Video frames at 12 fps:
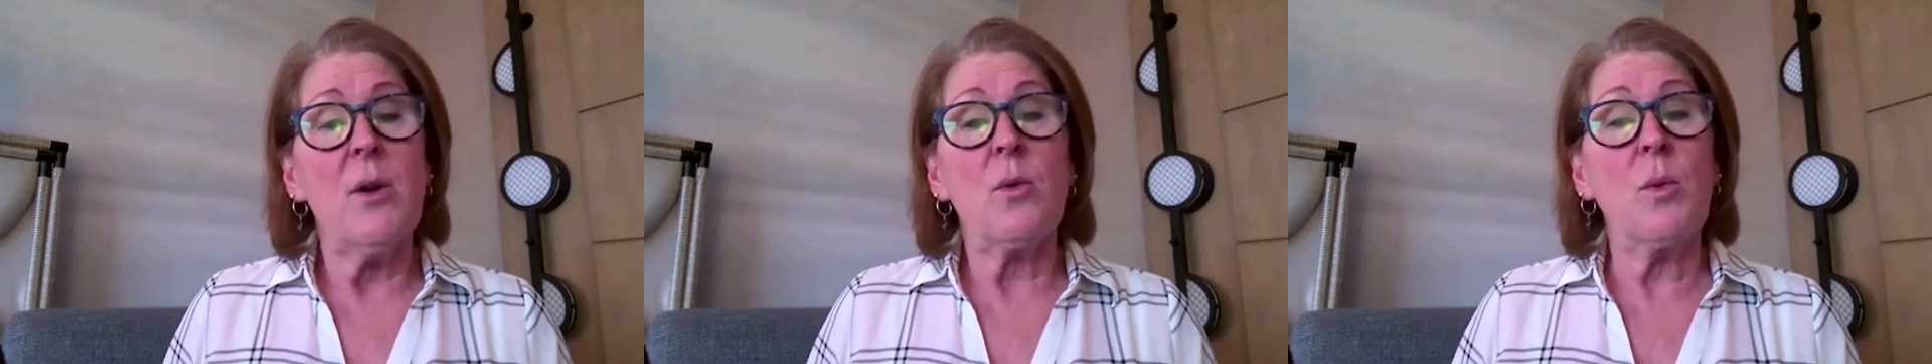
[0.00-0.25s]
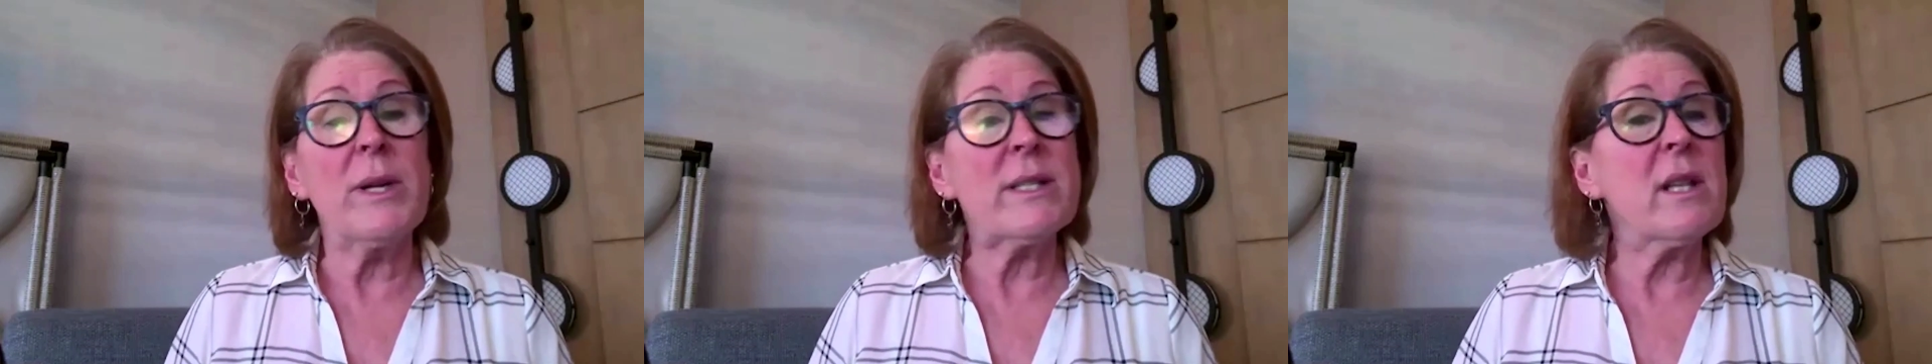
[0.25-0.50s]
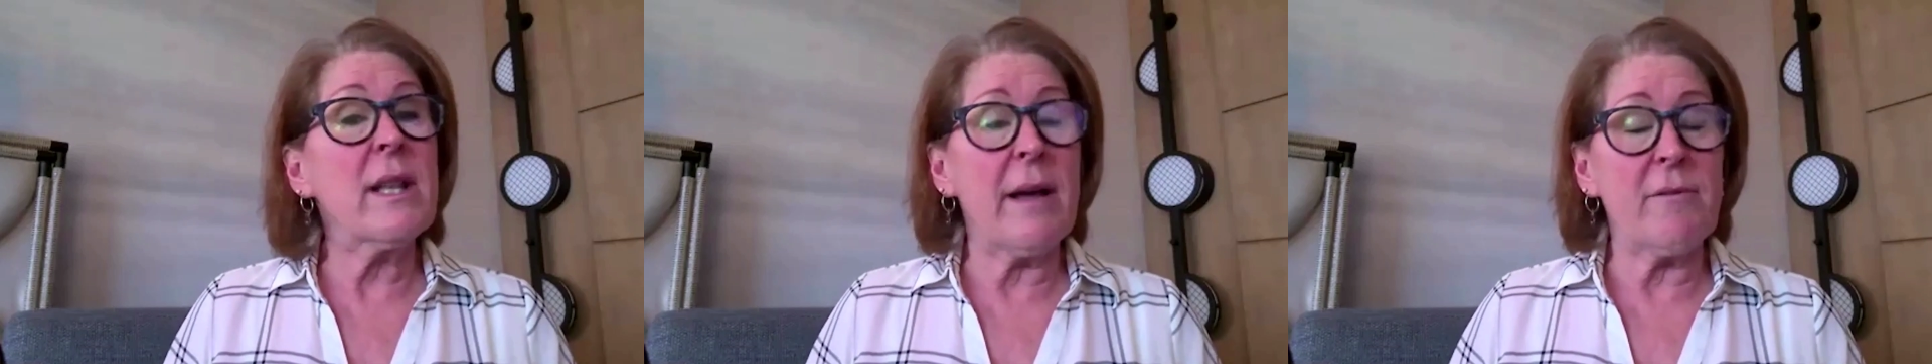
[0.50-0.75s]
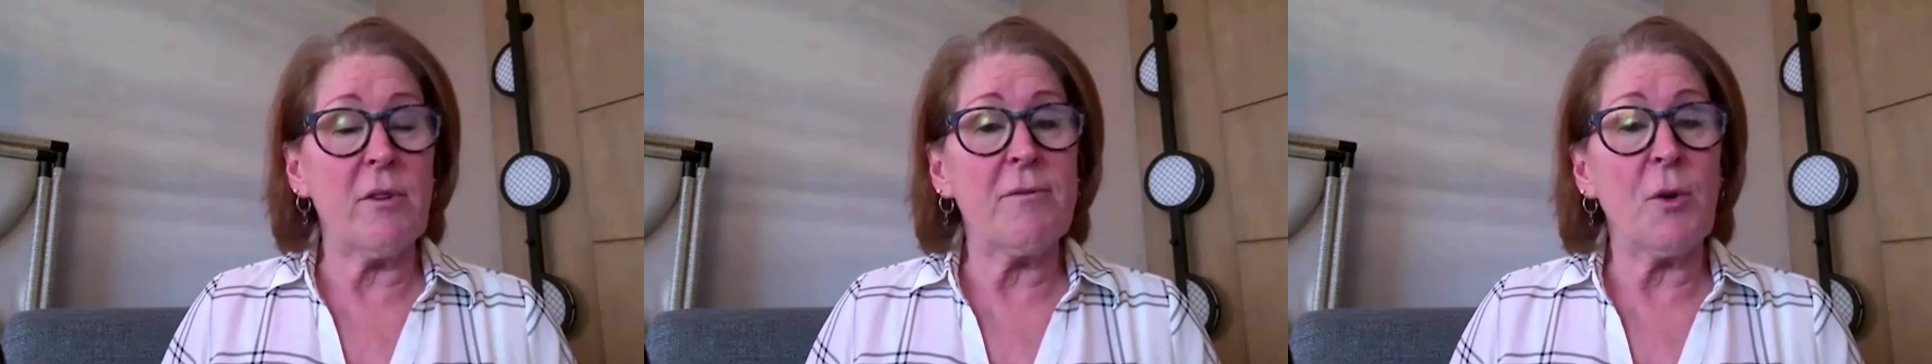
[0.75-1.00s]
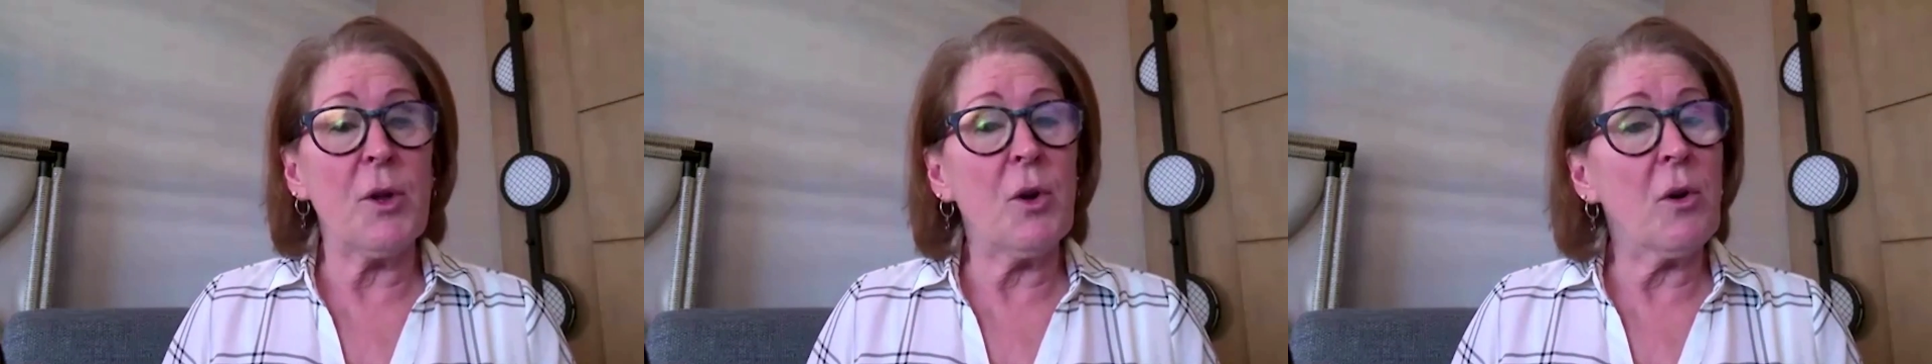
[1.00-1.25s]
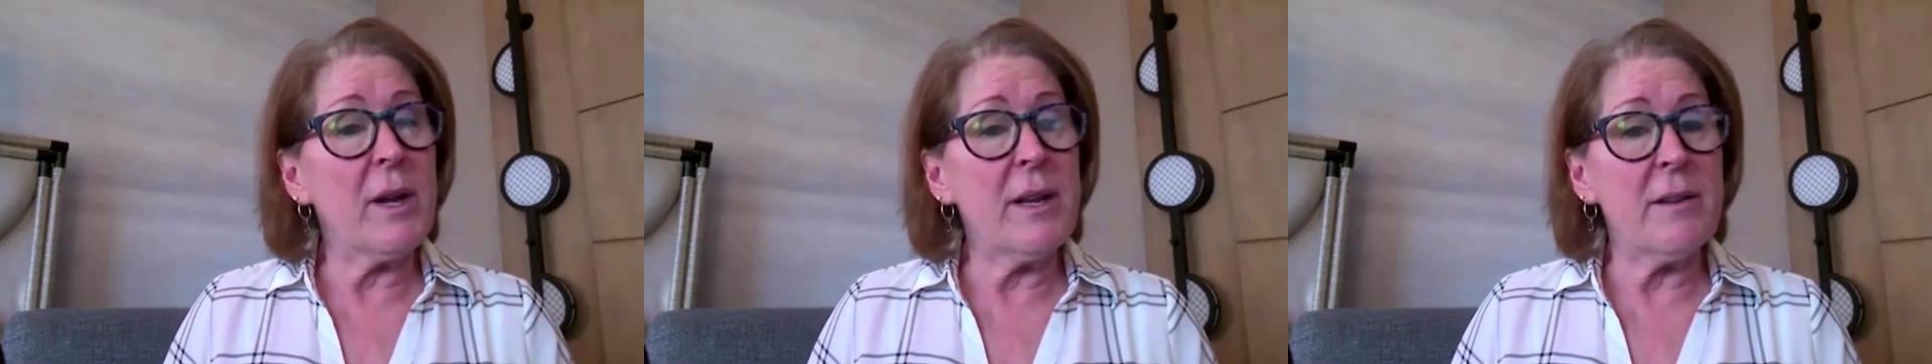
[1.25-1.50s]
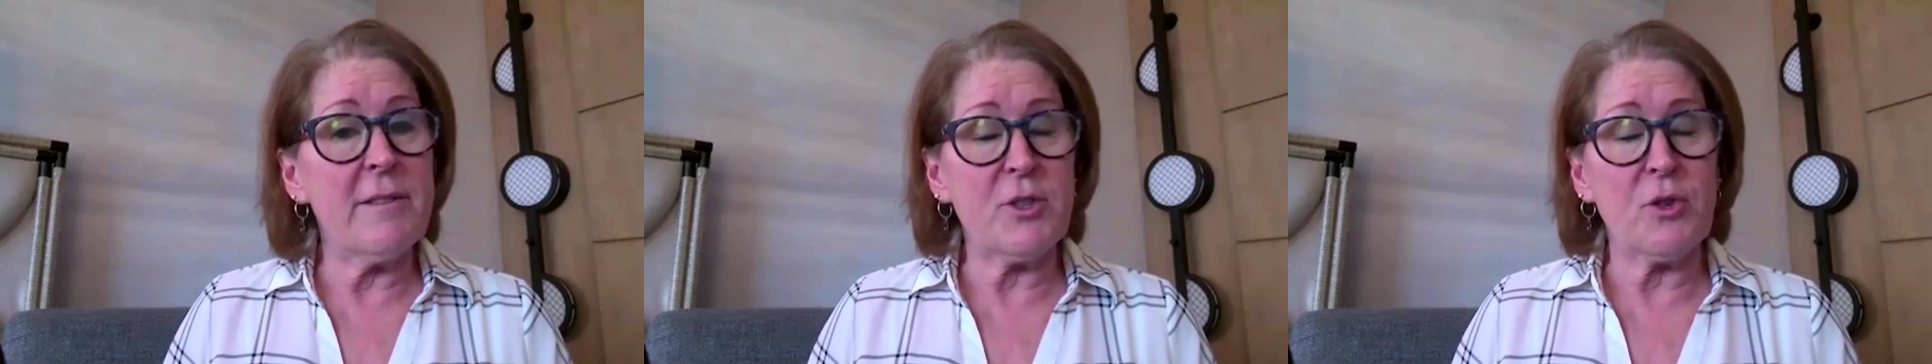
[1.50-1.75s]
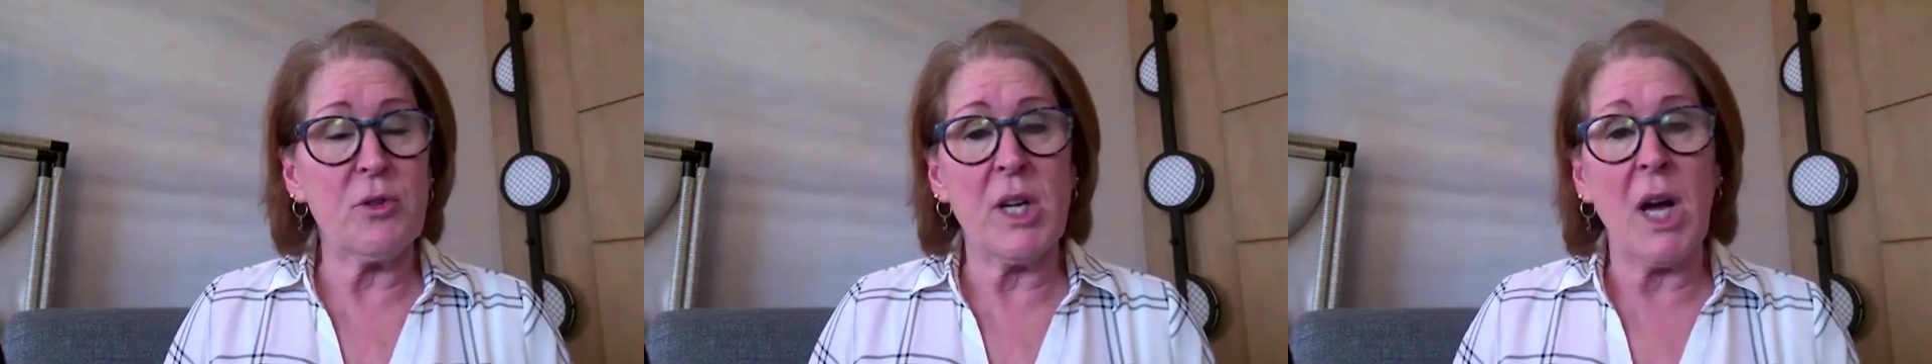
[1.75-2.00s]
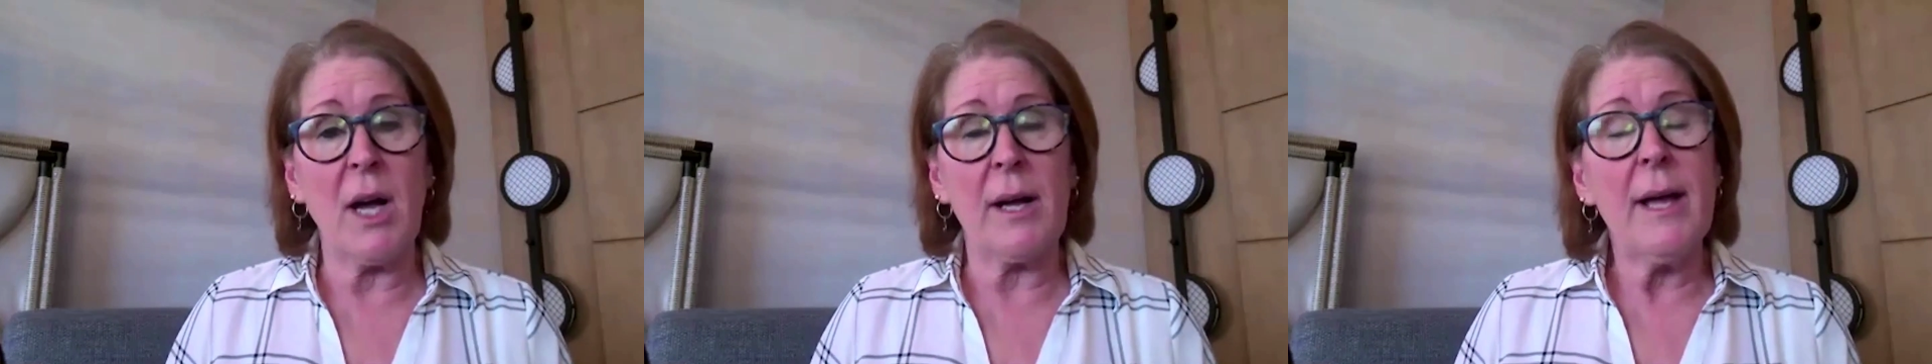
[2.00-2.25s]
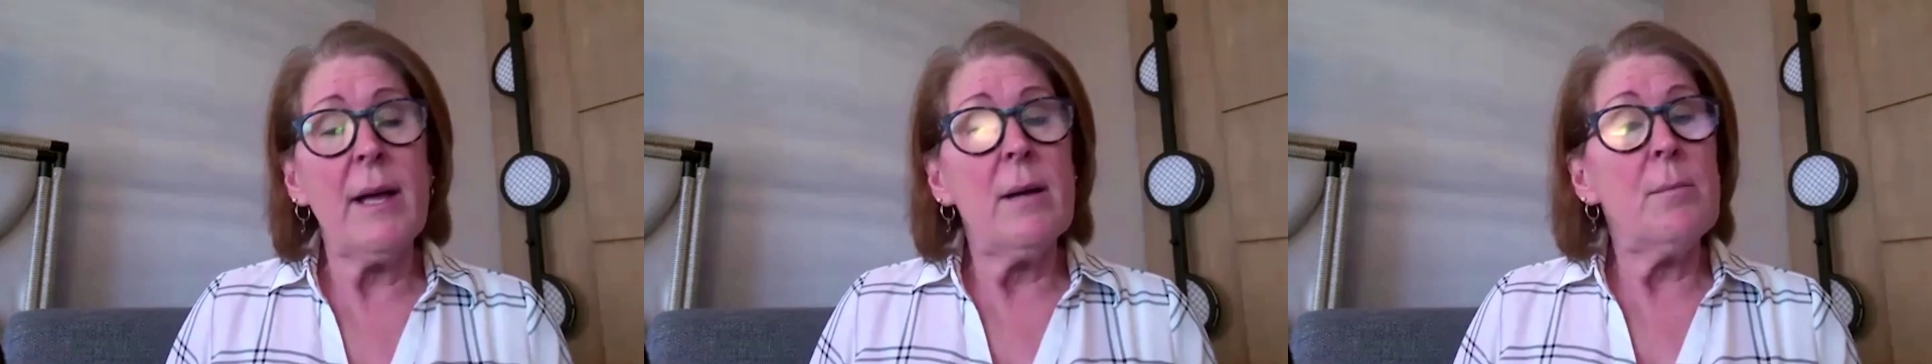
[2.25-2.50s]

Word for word: risk level for your individual dog.